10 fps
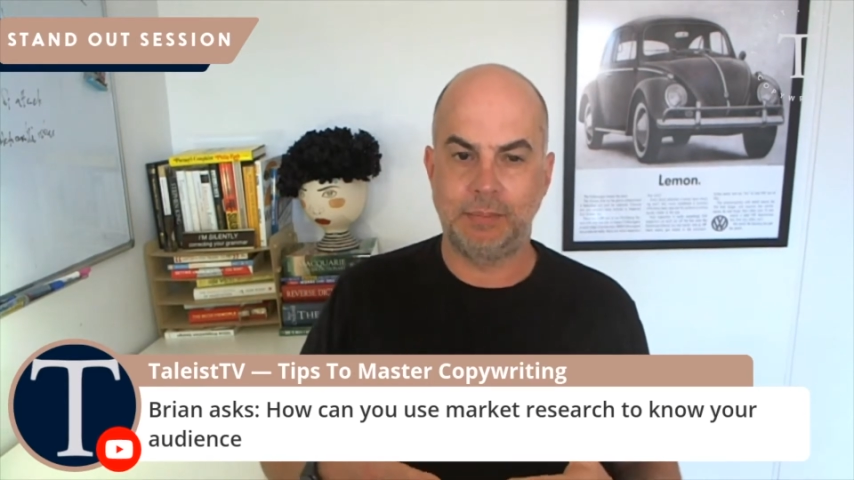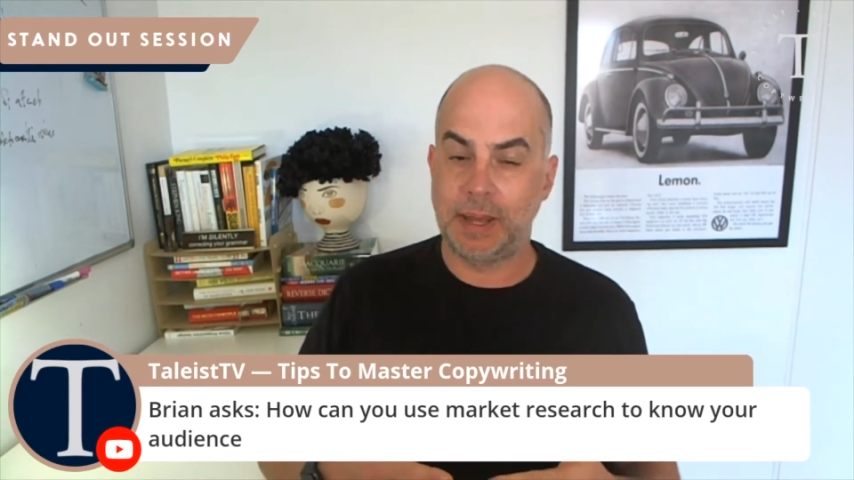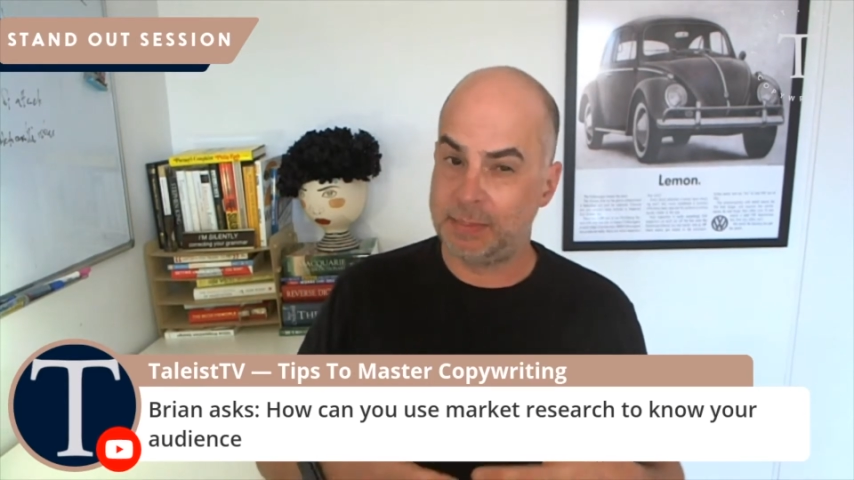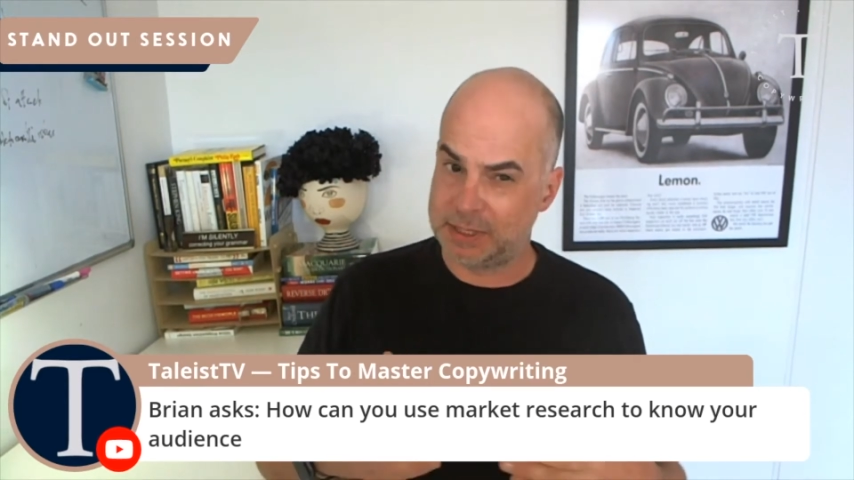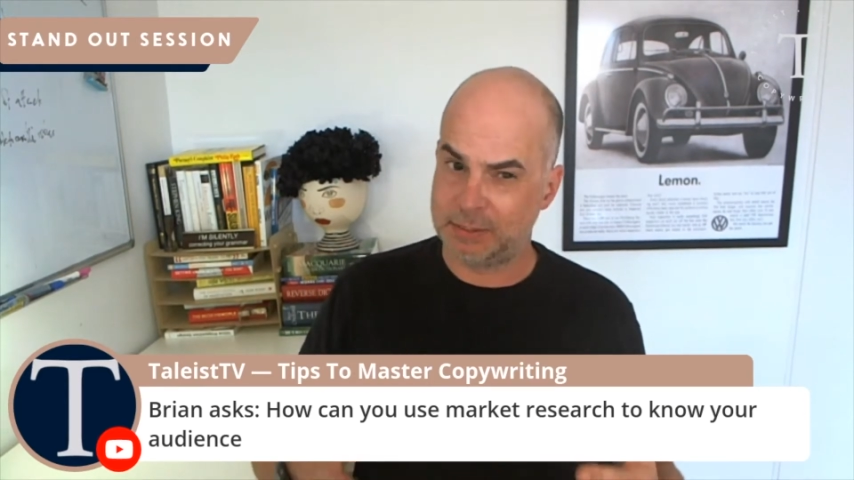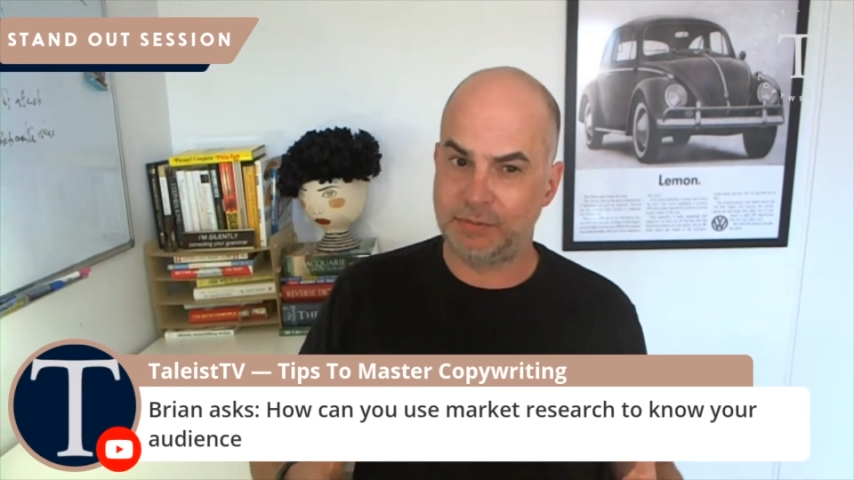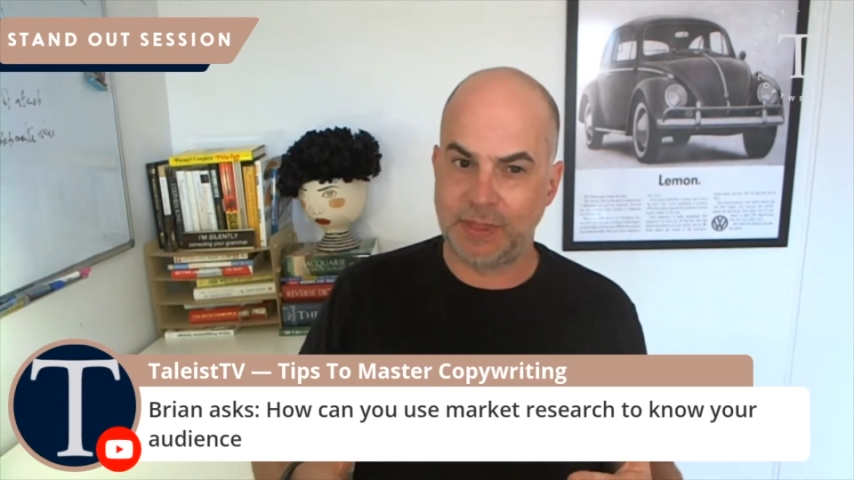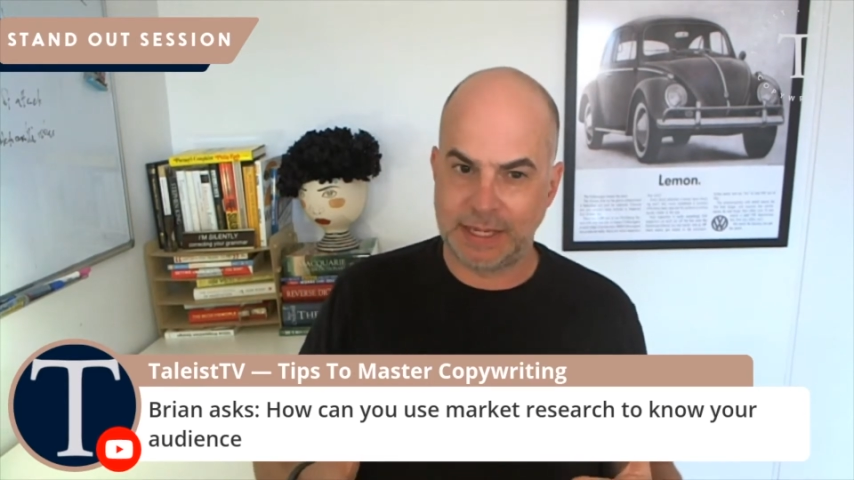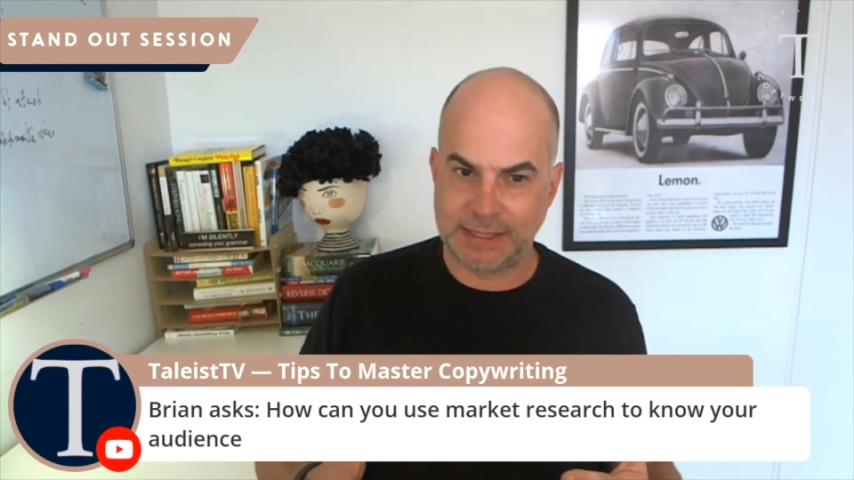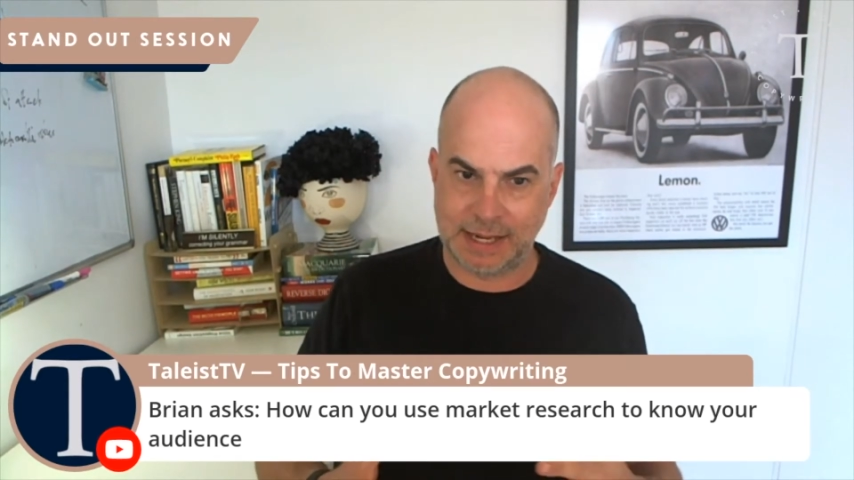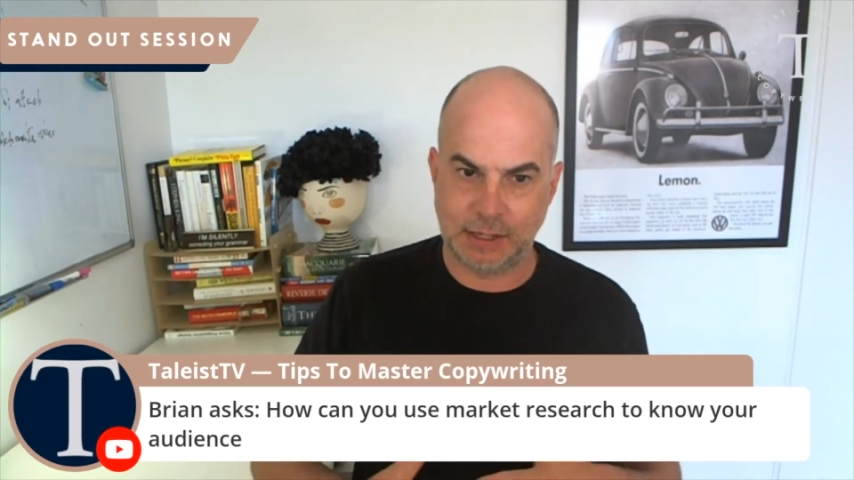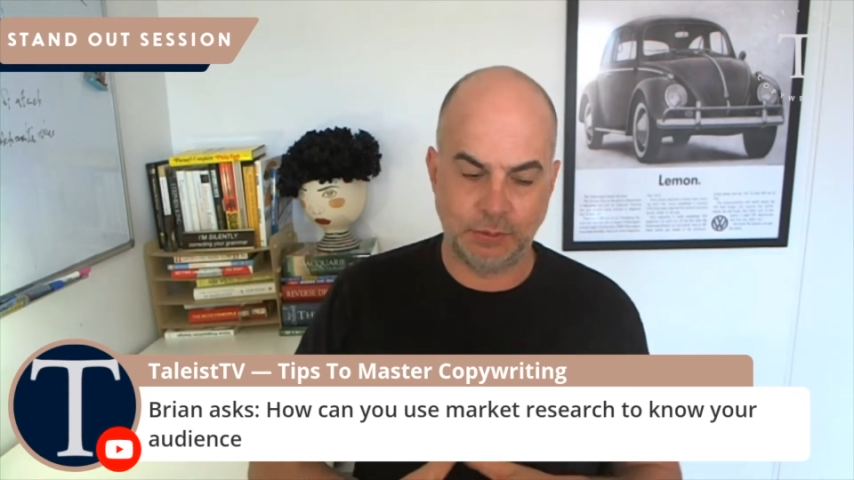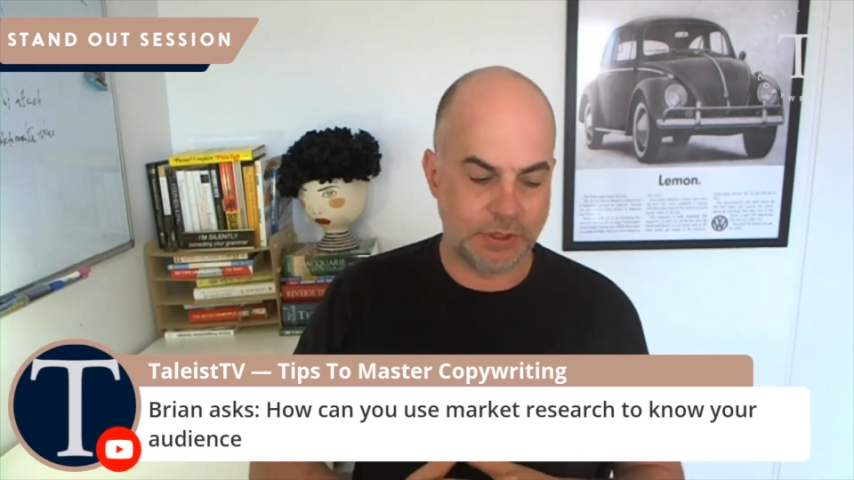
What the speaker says: maybe some of their doubts.